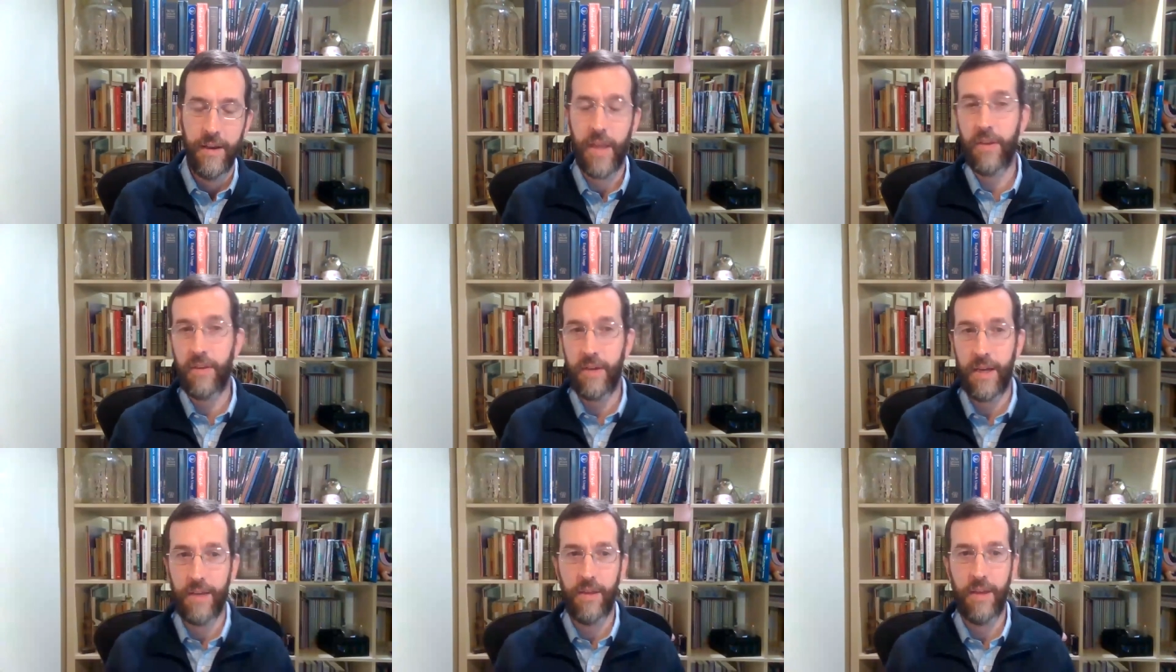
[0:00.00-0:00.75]
On the other
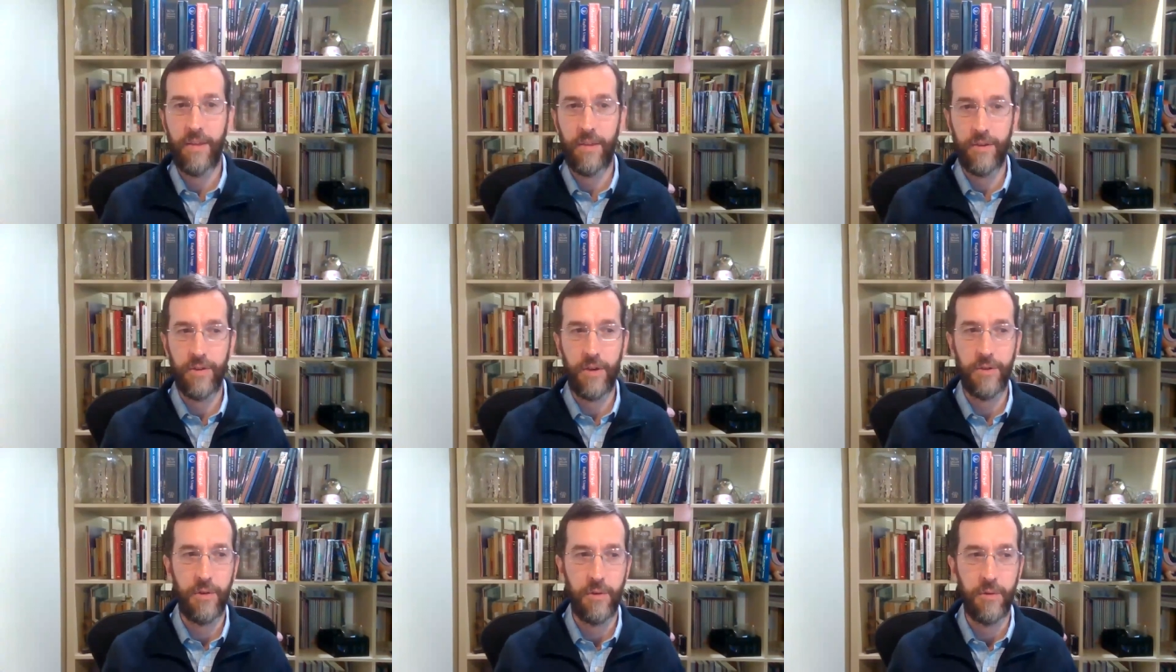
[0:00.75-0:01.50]
hand, I think there's
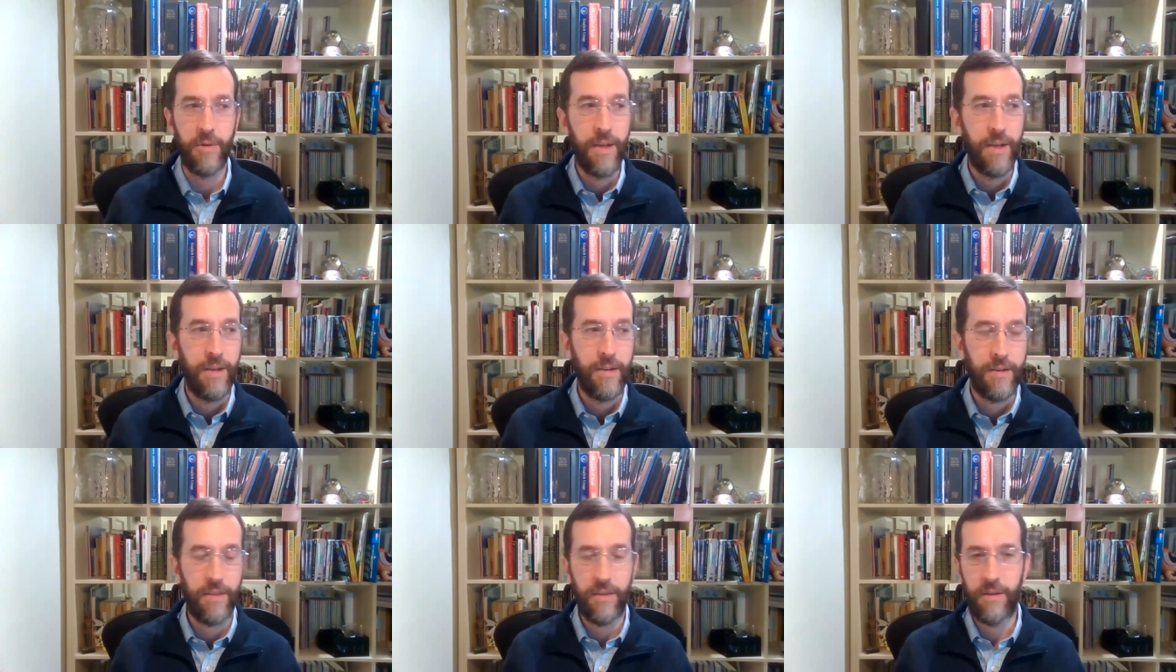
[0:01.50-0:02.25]
also
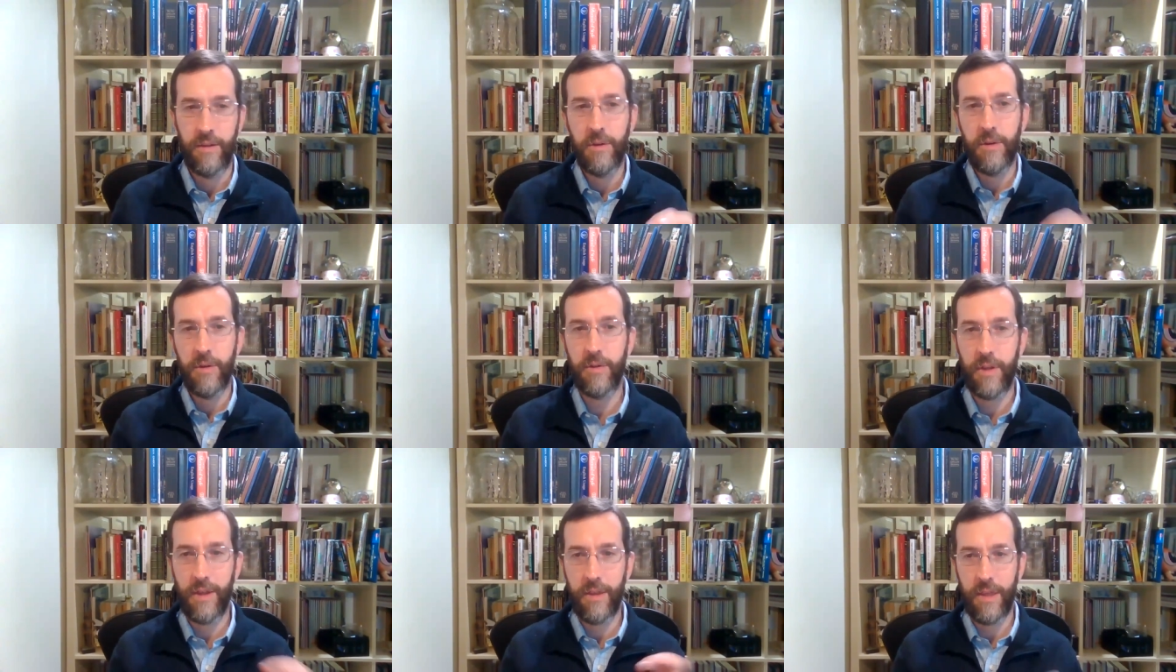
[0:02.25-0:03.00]

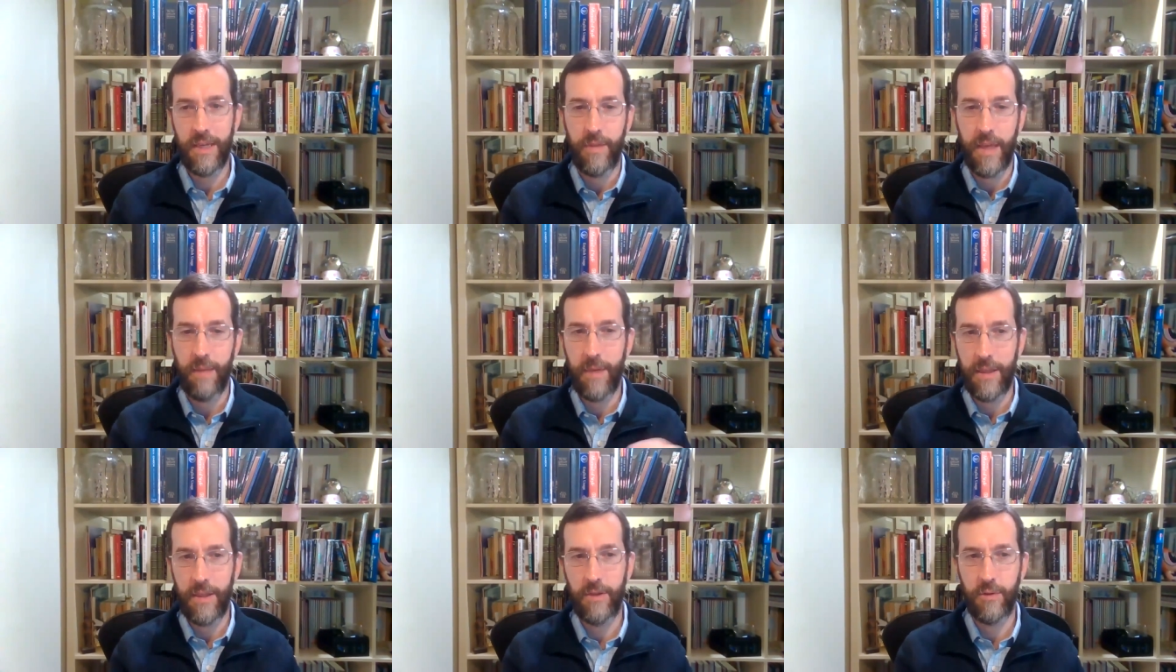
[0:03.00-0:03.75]
usually the things that
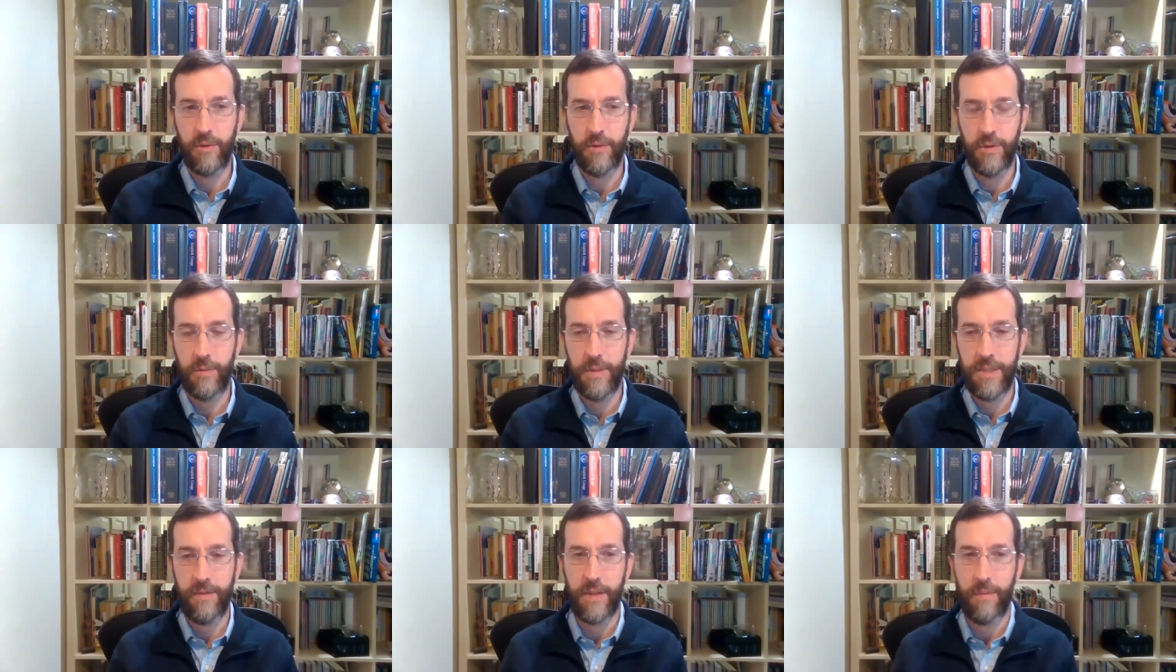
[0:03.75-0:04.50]
make these tools
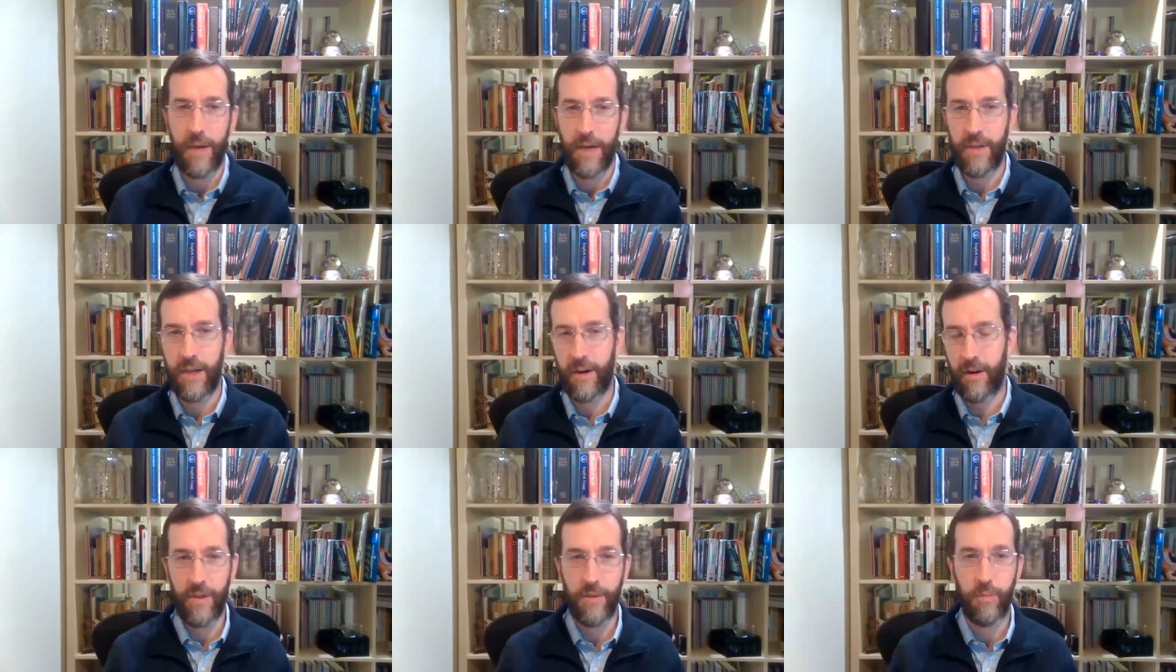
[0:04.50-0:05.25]
specific to biotech
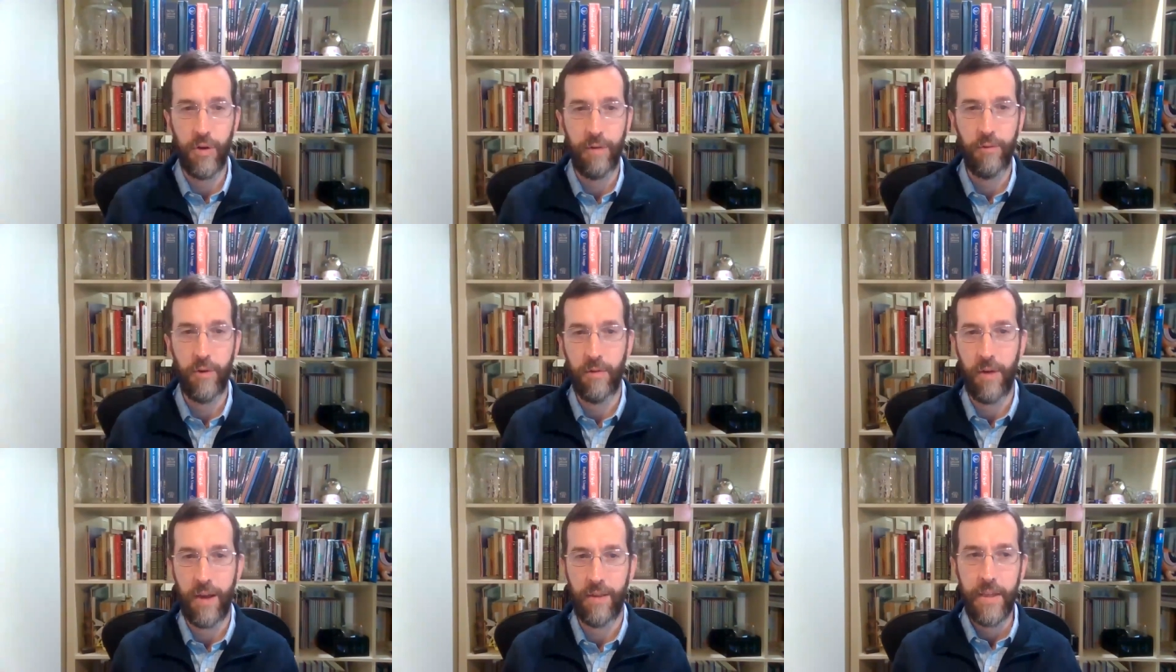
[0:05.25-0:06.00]
are on the periphery, right?